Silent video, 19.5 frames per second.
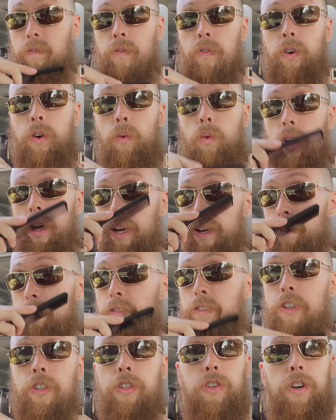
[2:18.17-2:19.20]
for a while,
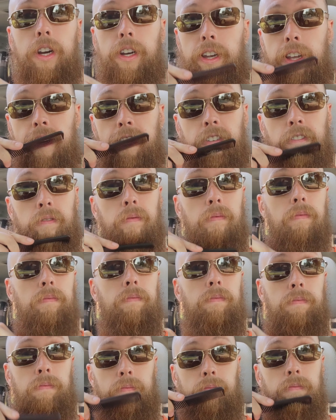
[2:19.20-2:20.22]
just straight down.
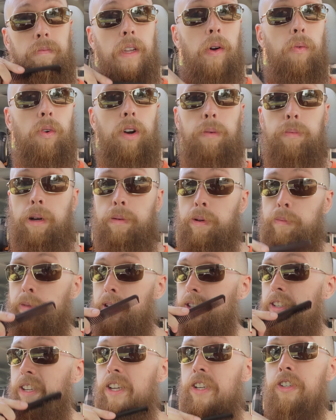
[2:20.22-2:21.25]
Not worrying about my
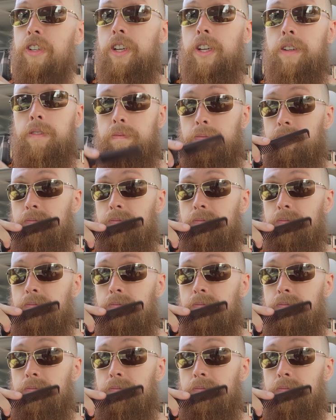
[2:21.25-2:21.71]
mustache yet.